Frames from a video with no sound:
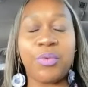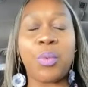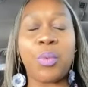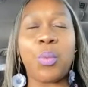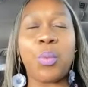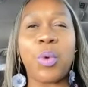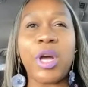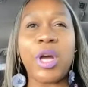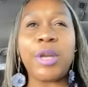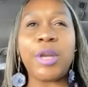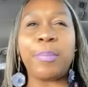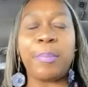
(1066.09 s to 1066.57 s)

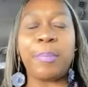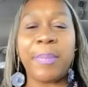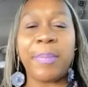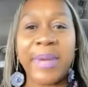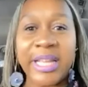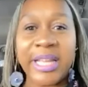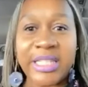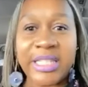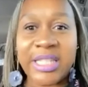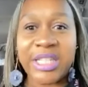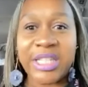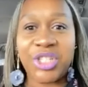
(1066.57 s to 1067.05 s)
What
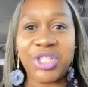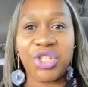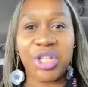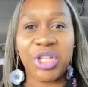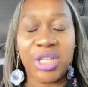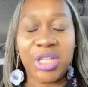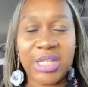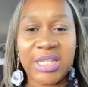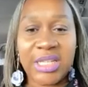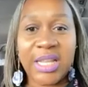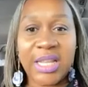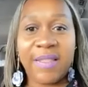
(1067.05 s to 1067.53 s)
message
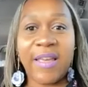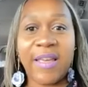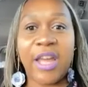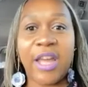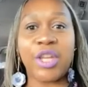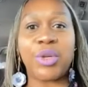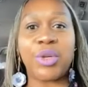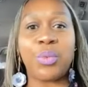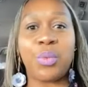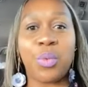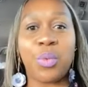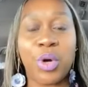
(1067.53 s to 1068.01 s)
is it
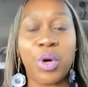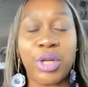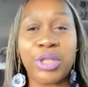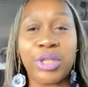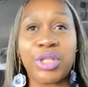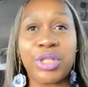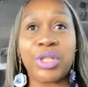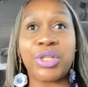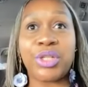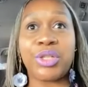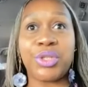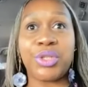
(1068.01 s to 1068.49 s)
that you want
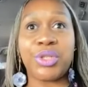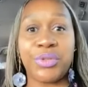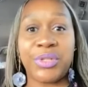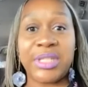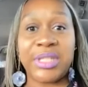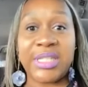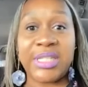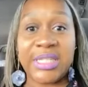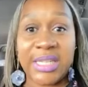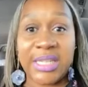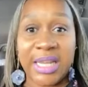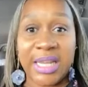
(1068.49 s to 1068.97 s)
to
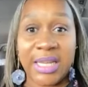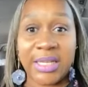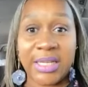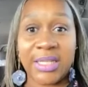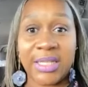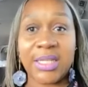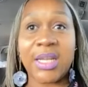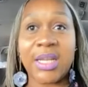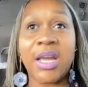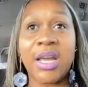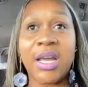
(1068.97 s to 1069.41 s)
send?